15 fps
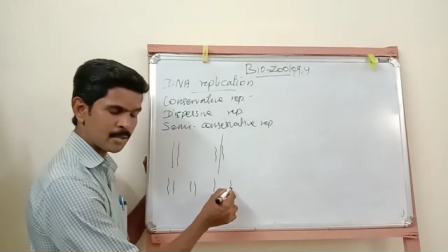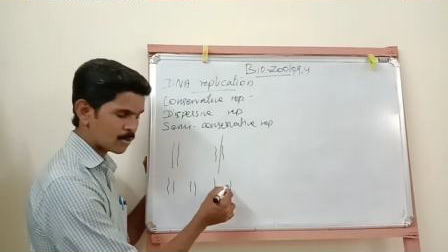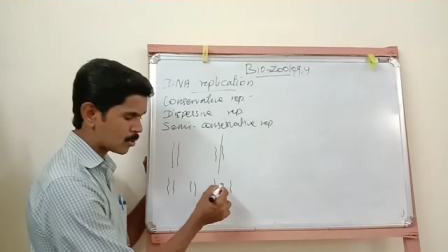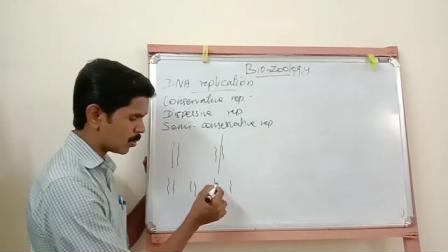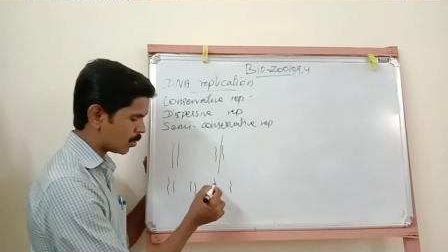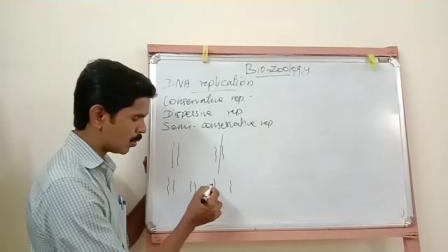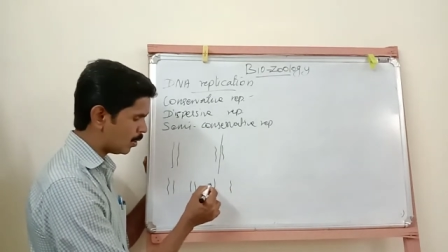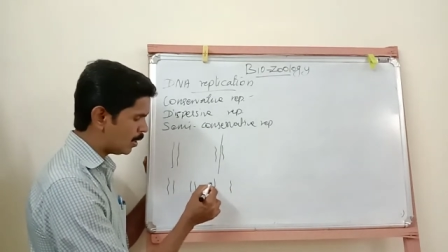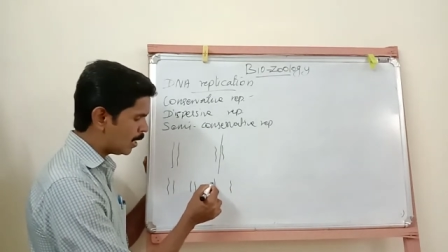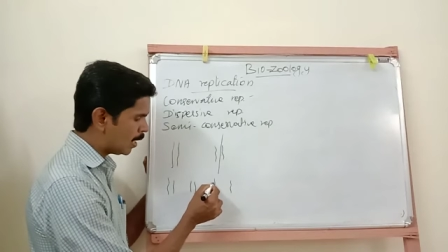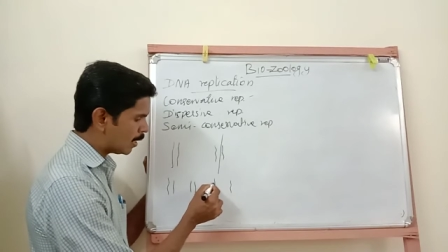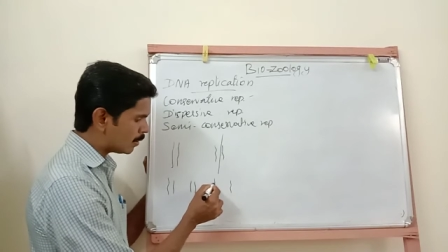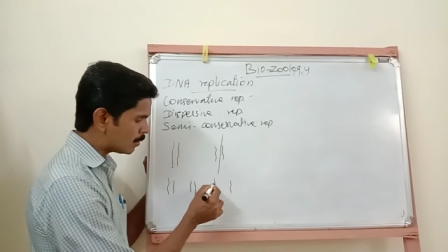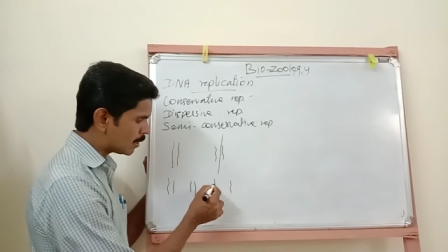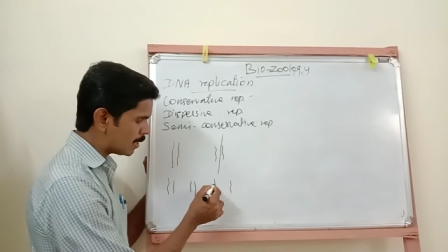So
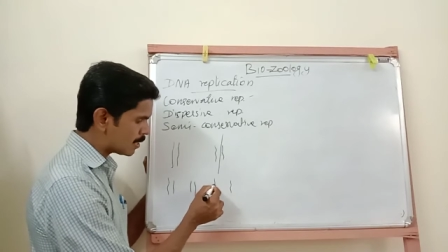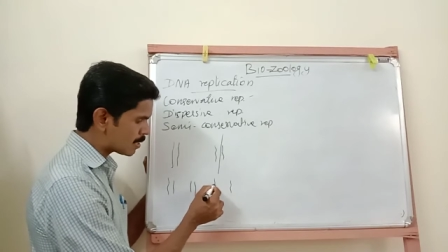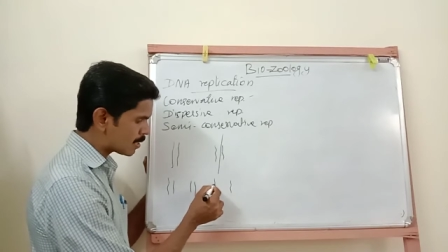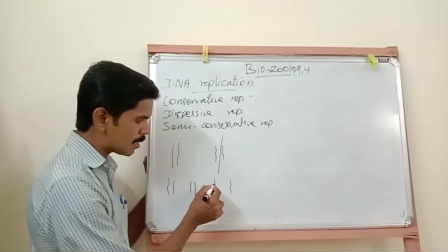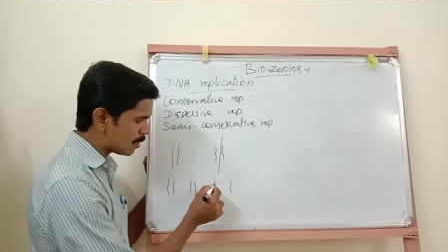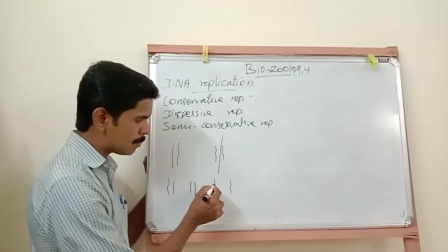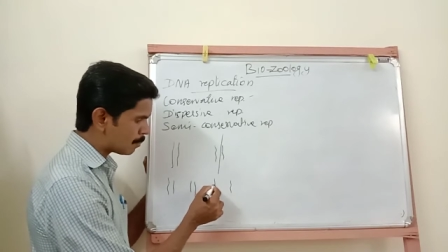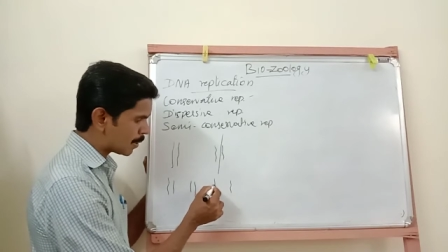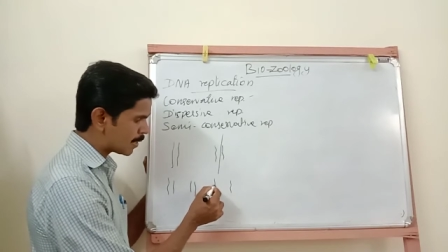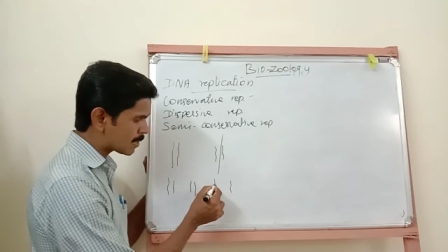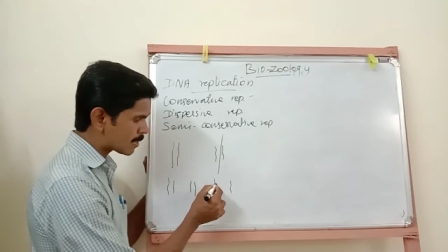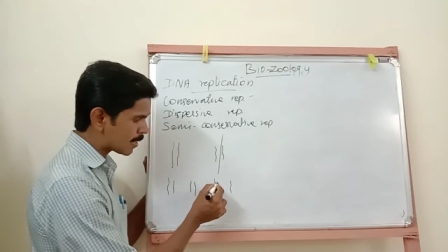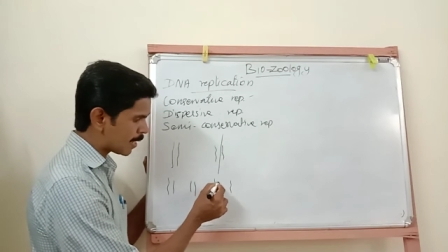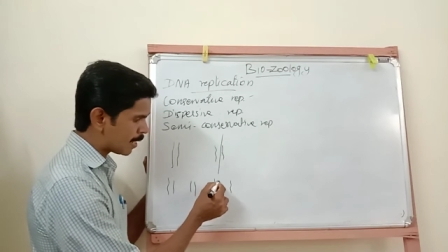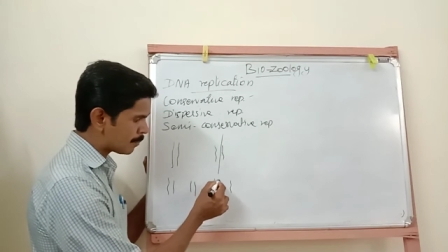this template
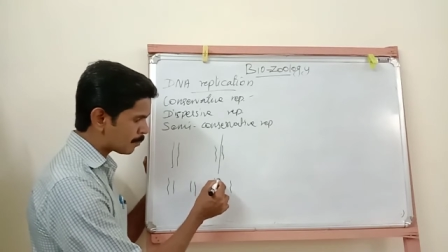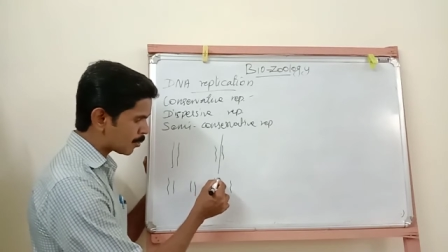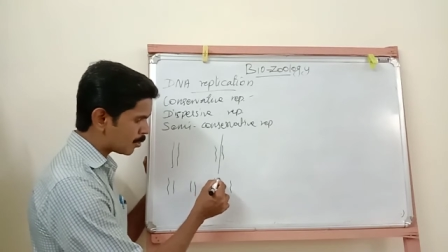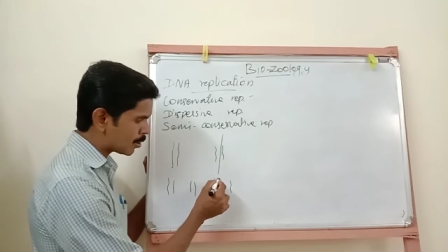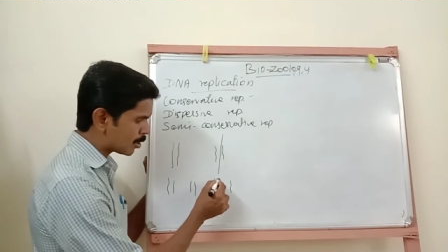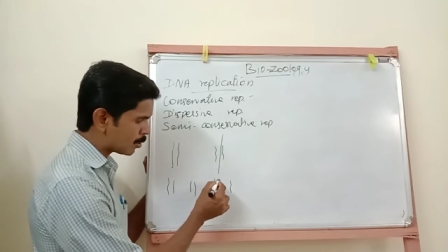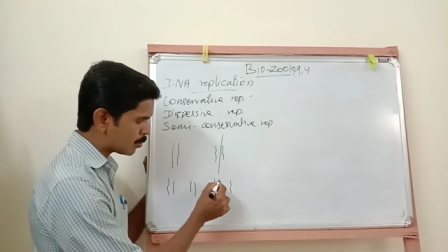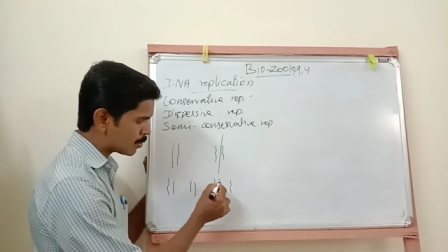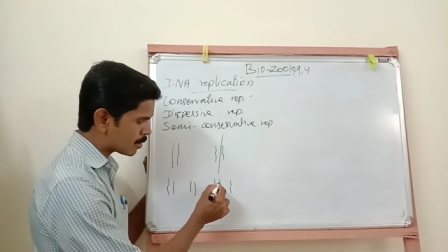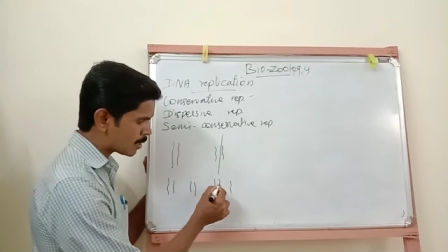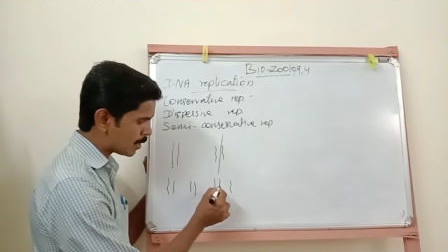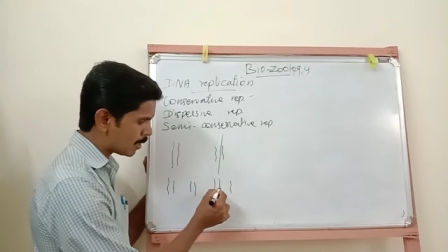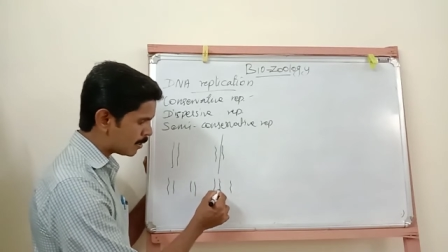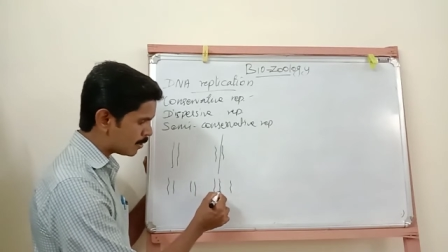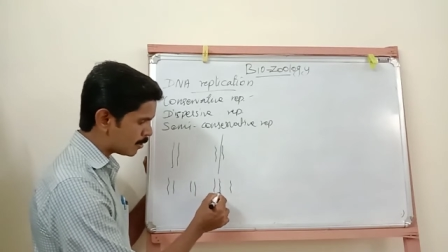strand produce
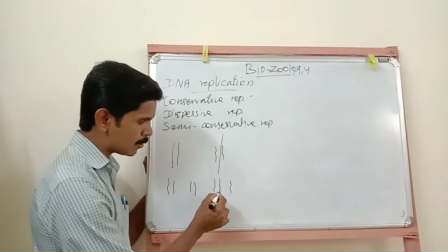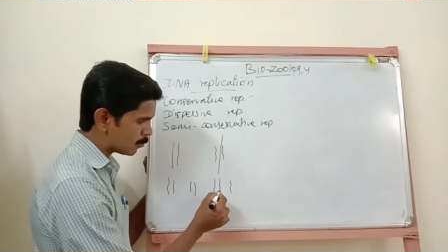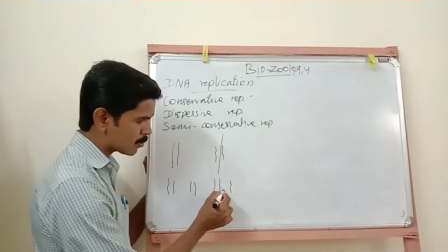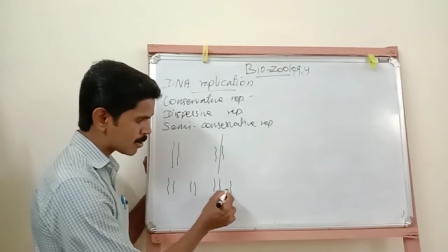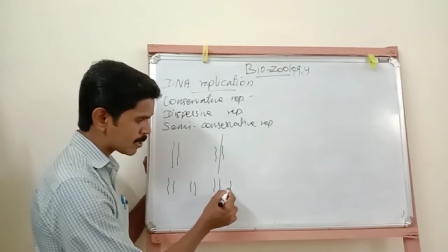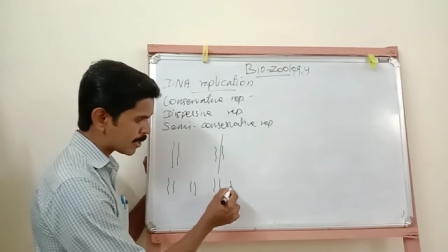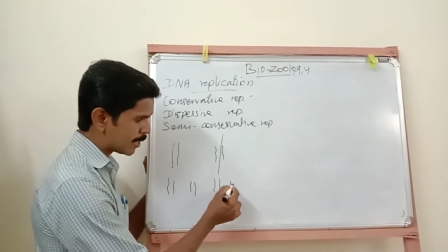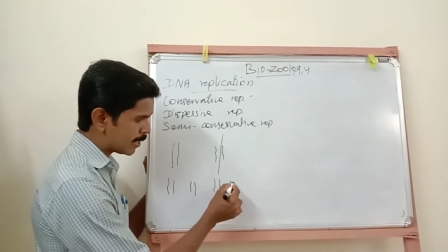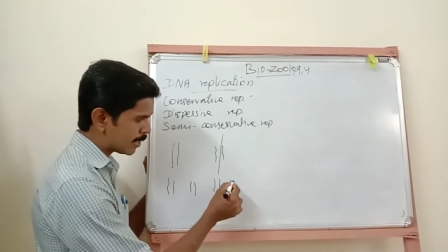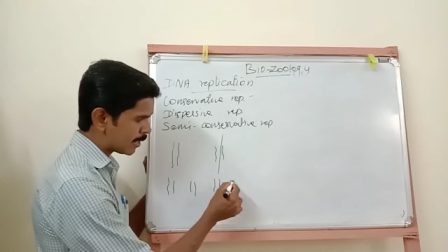a new strand,